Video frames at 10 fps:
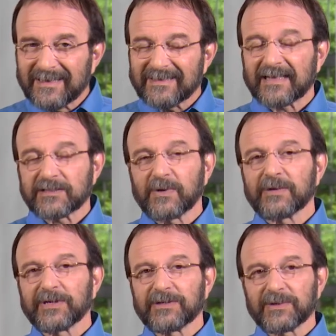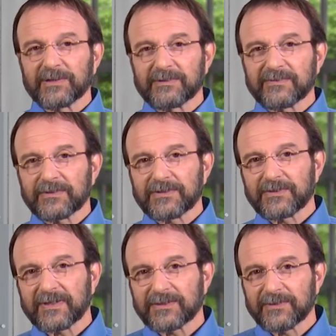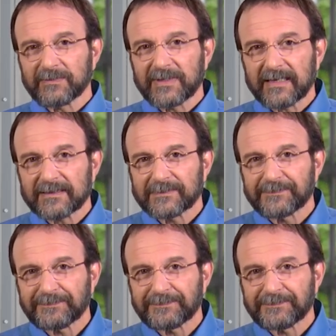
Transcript: That's why we call it reverse transcriptase.